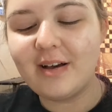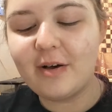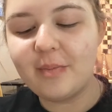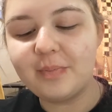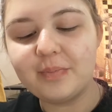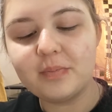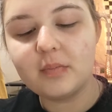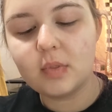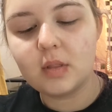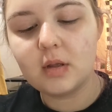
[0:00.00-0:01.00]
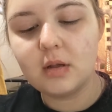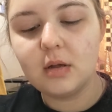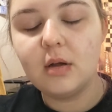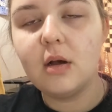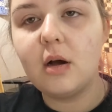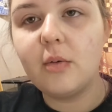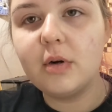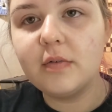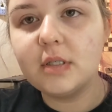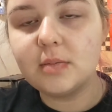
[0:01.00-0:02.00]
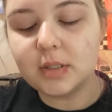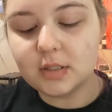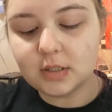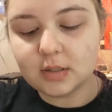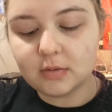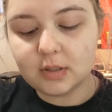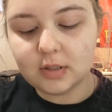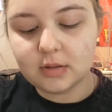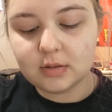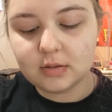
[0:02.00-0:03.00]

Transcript: I wonder if it smells like coconut.